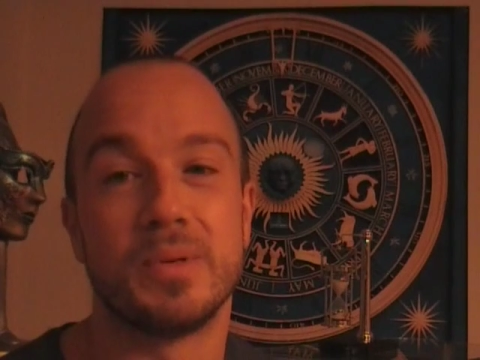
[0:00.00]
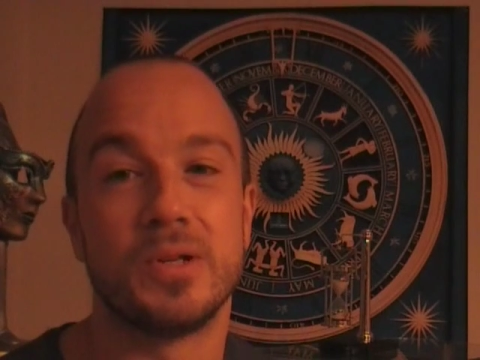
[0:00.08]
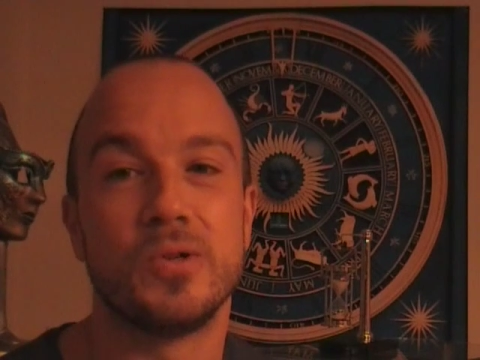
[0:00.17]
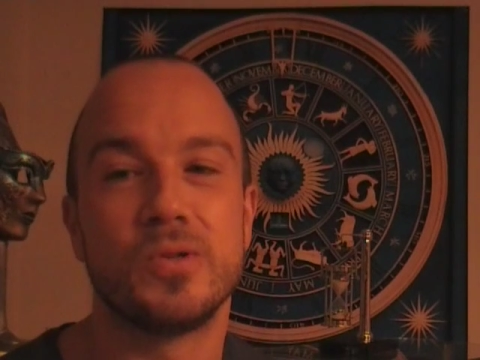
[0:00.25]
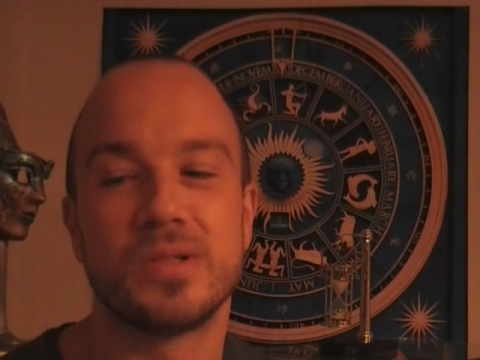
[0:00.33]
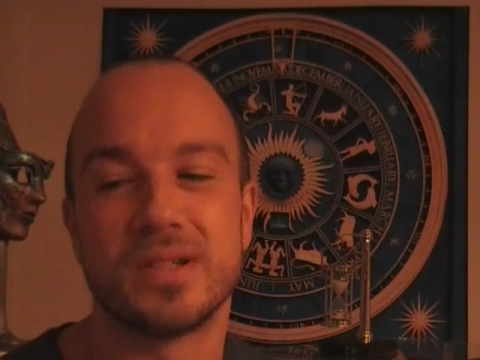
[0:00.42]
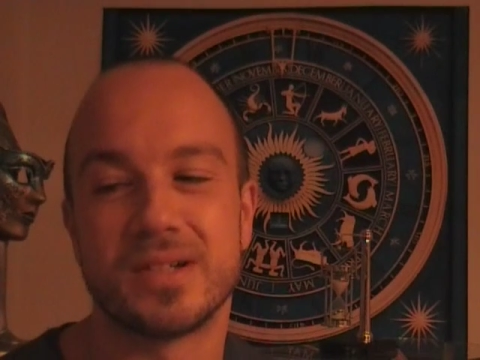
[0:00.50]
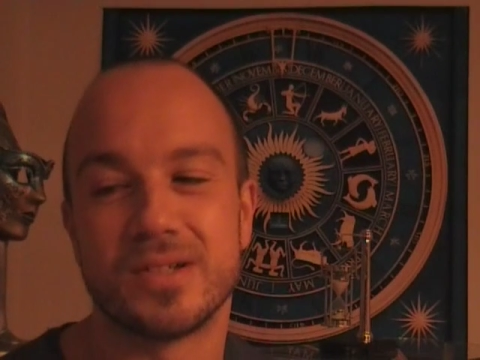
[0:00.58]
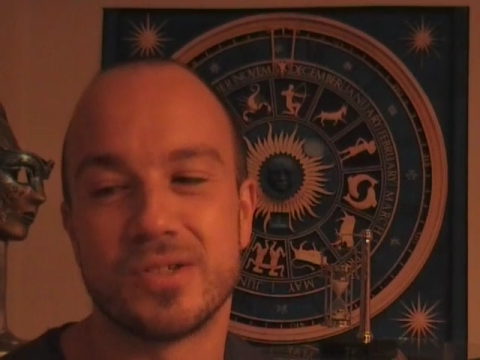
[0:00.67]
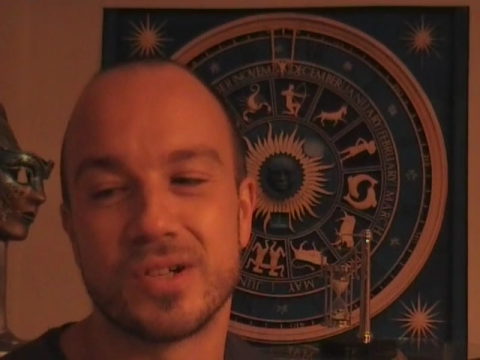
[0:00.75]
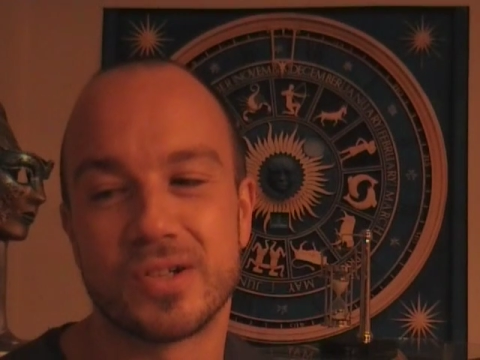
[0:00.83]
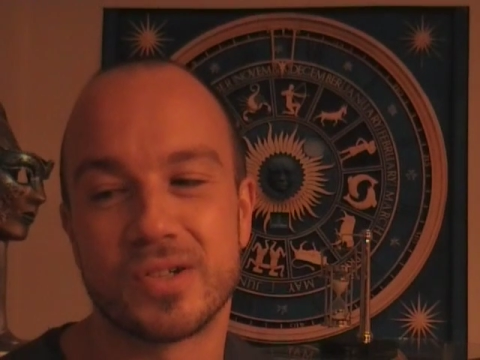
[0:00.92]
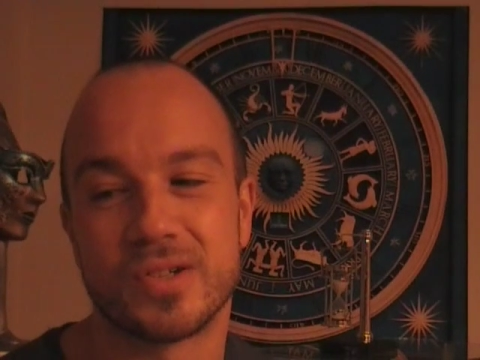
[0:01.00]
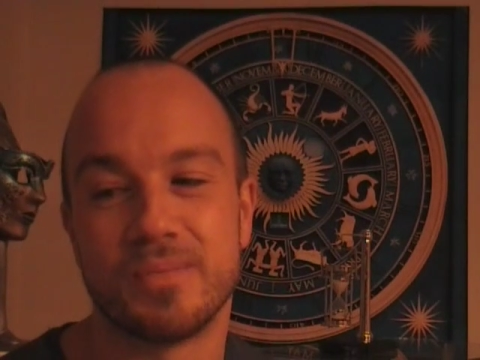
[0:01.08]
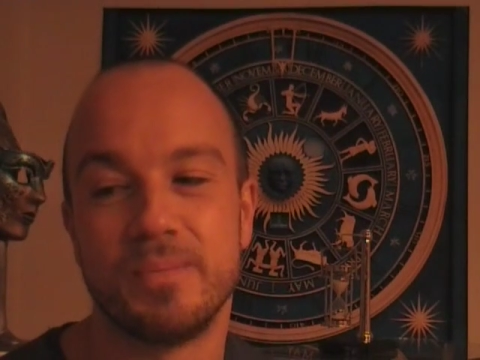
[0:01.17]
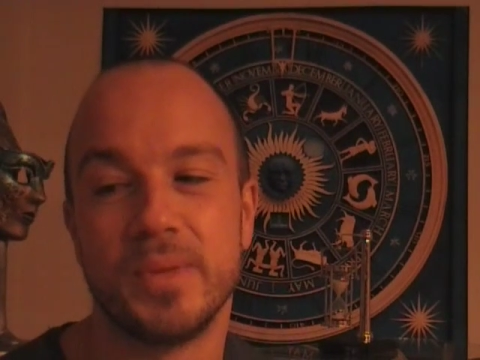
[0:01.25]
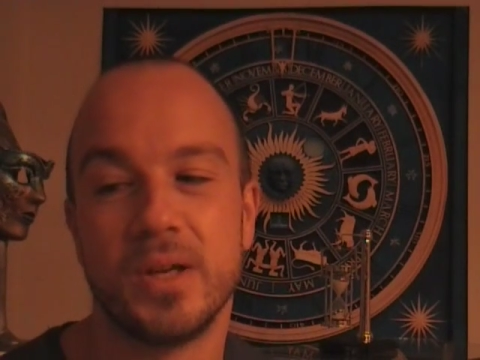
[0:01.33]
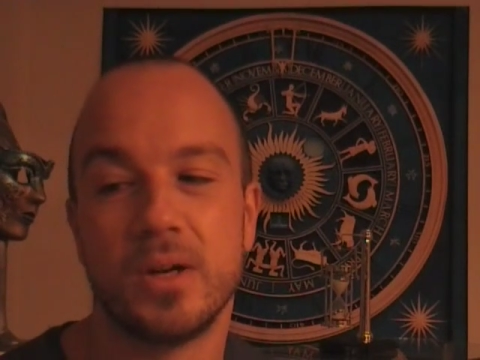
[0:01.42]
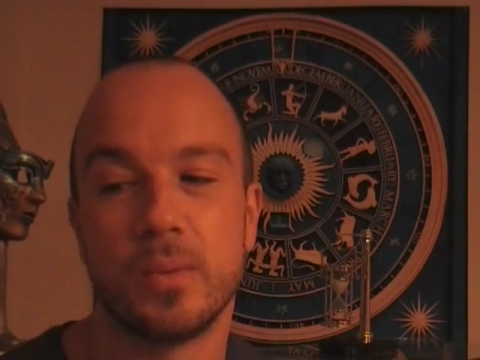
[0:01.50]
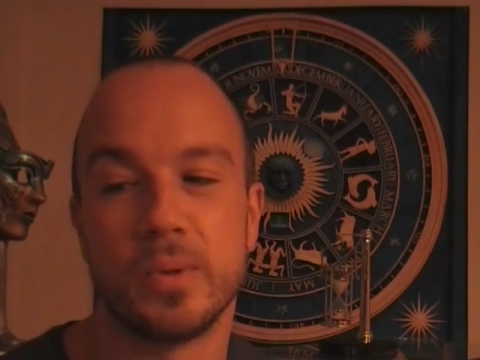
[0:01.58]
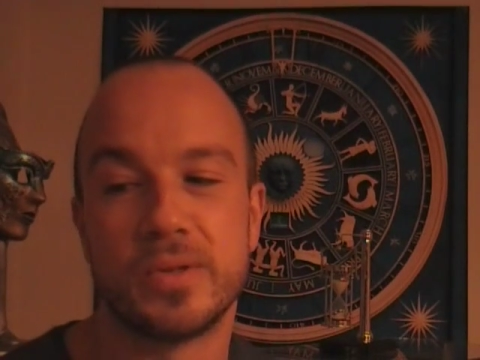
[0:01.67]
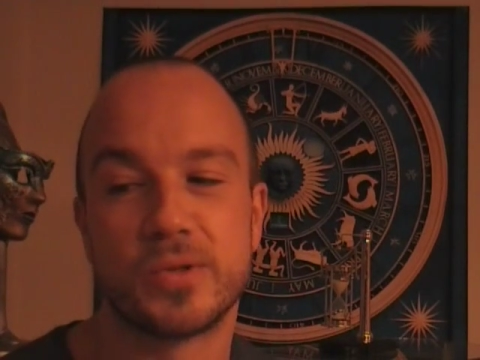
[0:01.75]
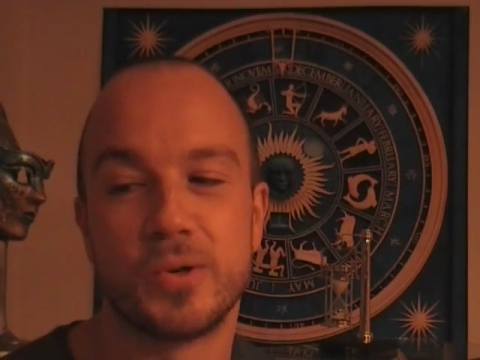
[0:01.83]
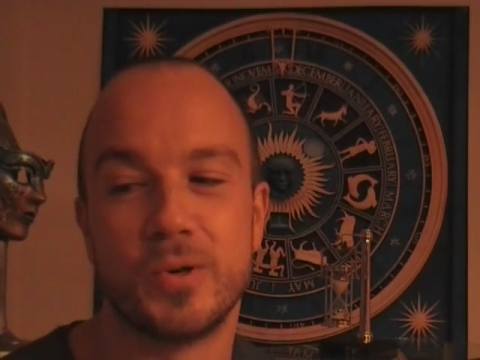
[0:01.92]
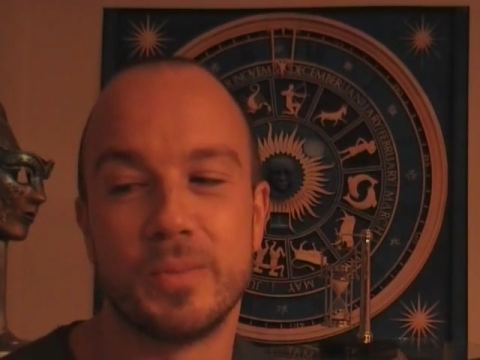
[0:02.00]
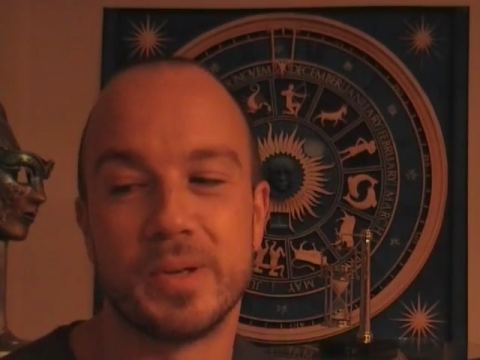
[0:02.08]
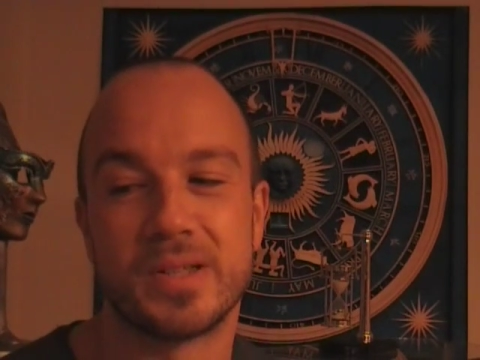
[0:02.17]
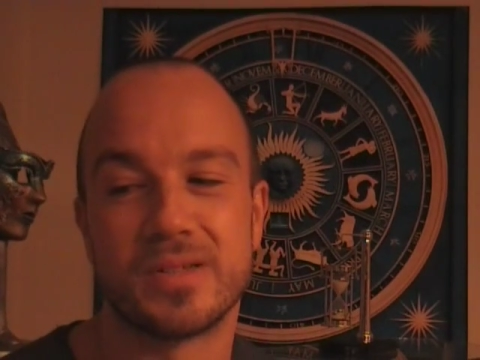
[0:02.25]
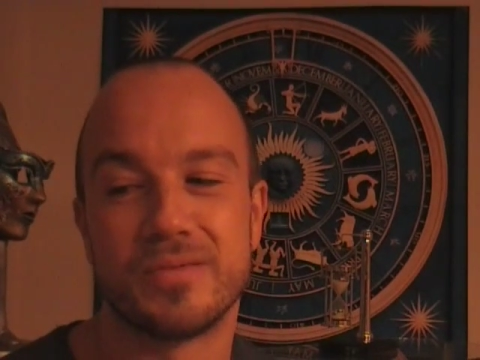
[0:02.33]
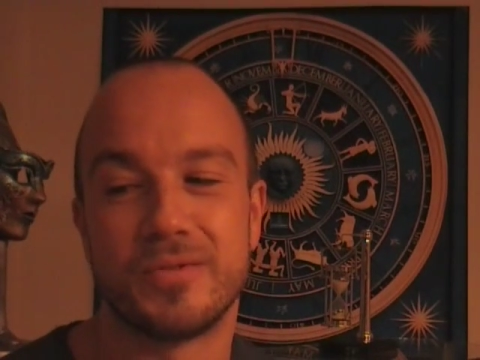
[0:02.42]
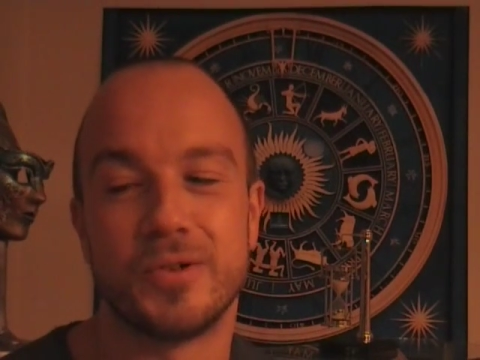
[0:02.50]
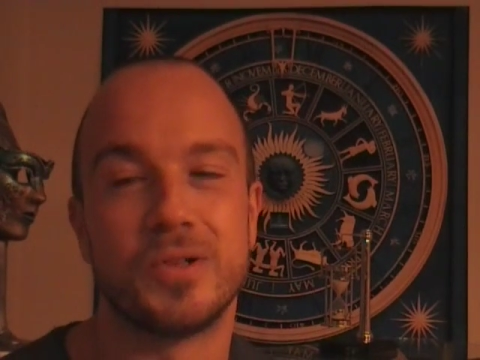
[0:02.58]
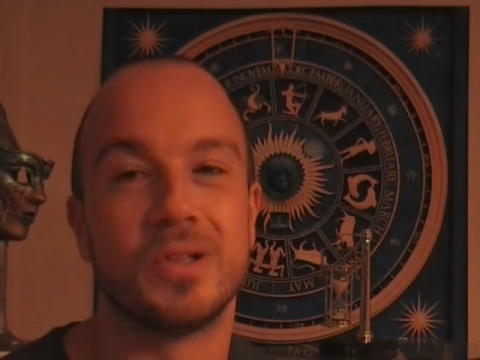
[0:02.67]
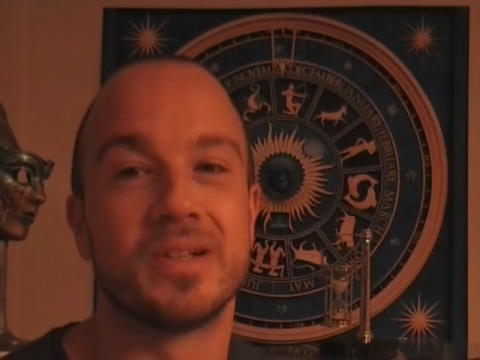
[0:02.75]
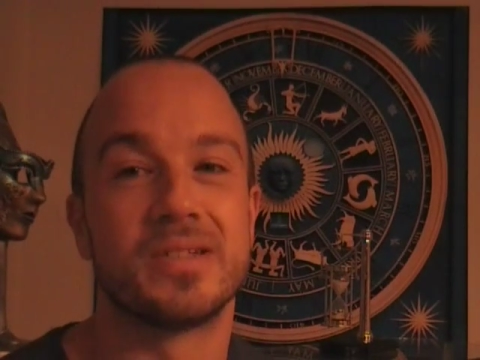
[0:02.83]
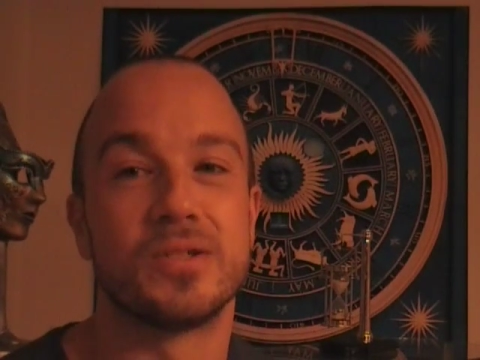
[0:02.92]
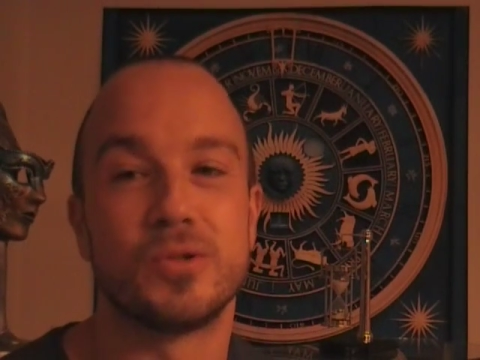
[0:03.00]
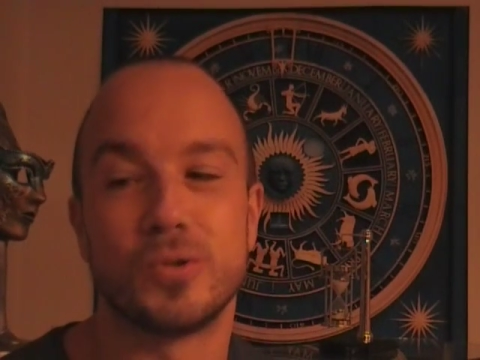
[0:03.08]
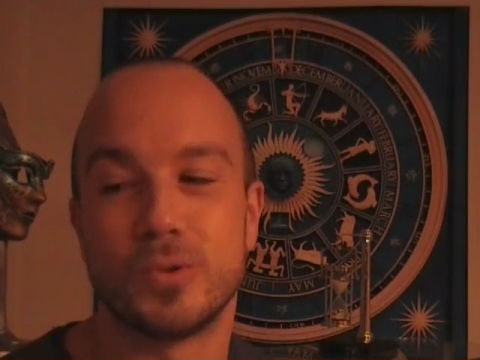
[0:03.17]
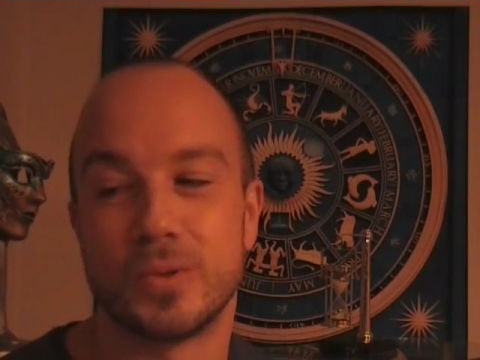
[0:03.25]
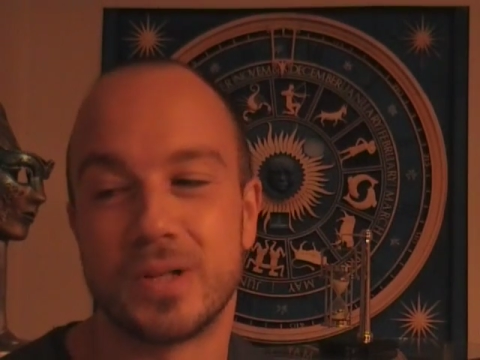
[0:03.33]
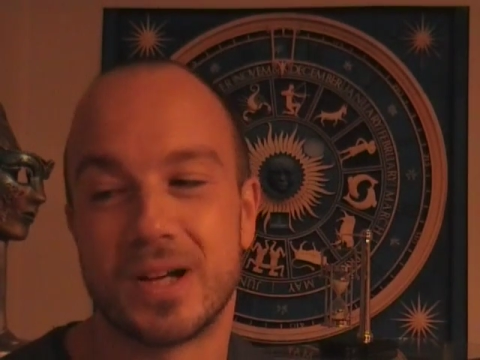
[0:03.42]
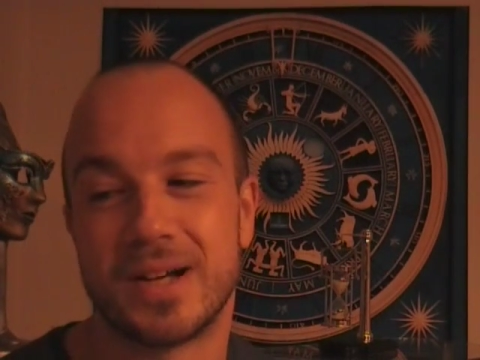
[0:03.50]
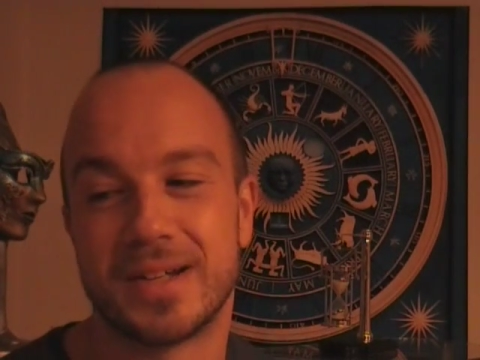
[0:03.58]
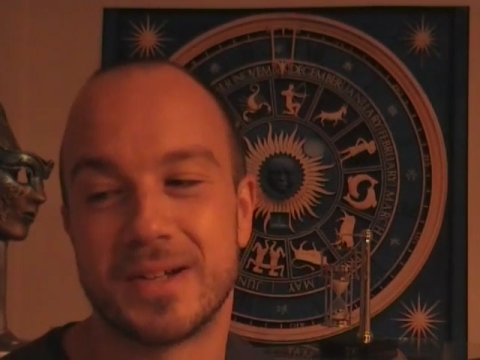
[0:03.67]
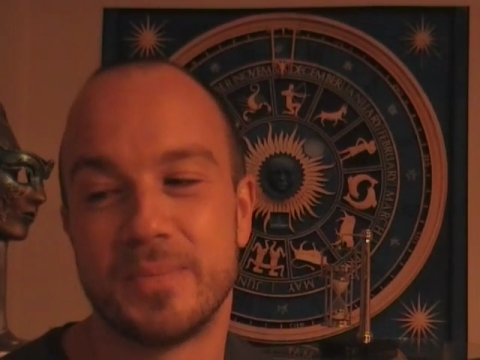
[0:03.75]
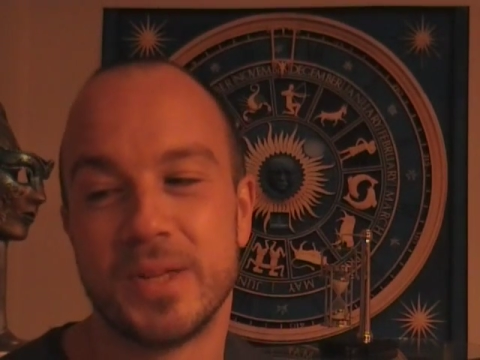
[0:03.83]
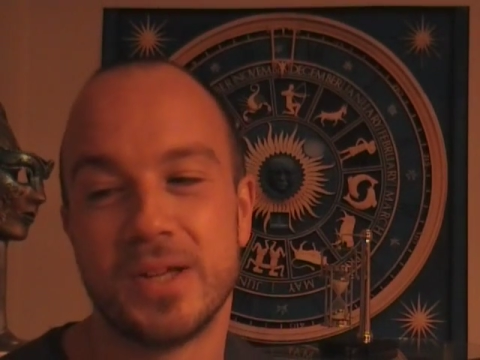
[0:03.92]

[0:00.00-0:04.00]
be used in conjunction with soil mix and fertilizer to garner